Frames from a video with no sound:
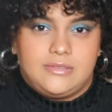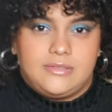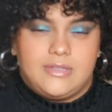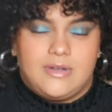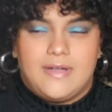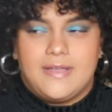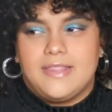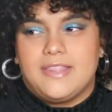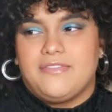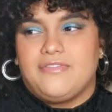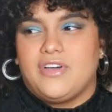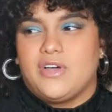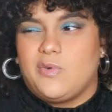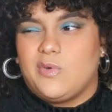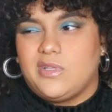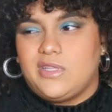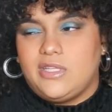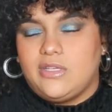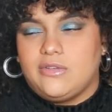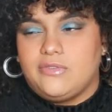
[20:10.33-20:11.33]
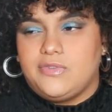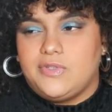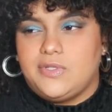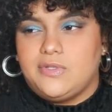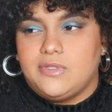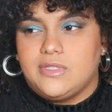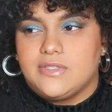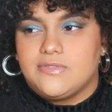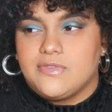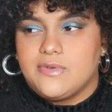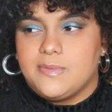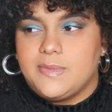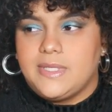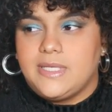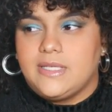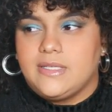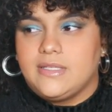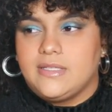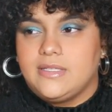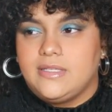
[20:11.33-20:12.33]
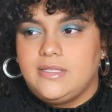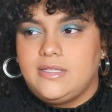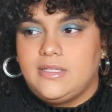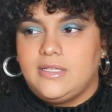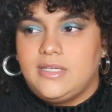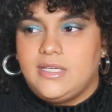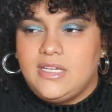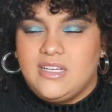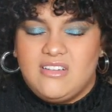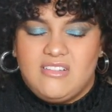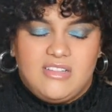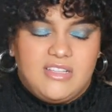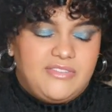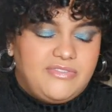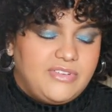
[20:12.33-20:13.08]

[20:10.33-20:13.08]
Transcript: I'll only fuck with you if you do this for me. I'll only